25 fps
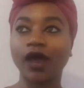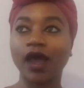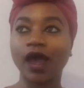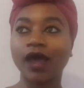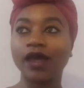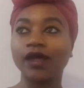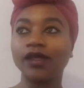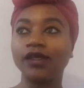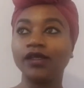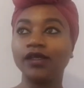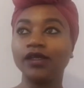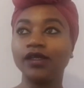
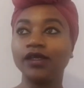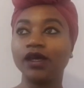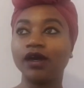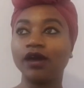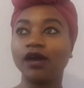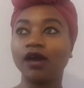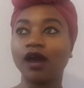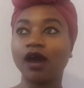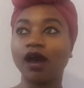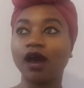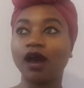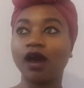and
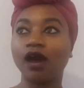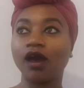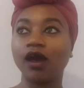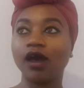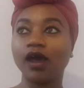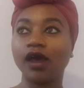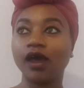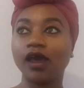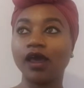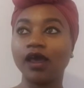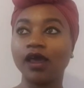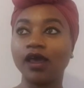
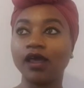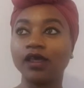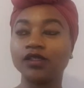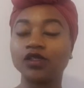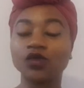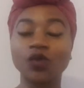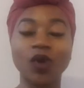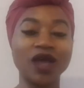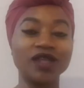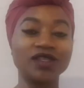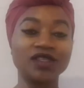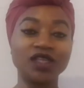
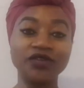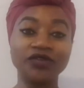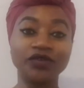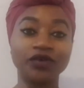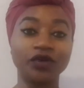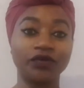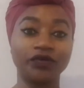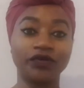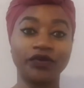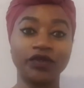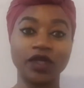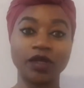it's quite
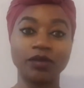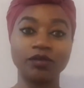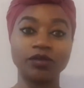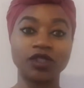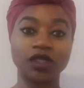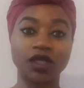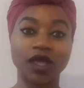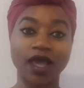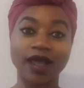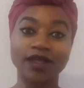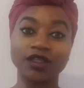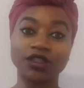difficult for them
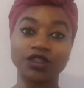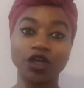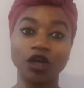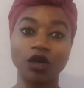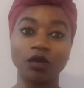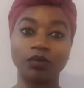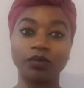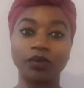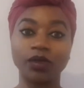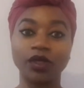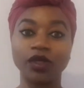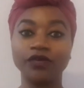to catch
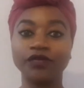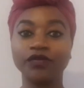up,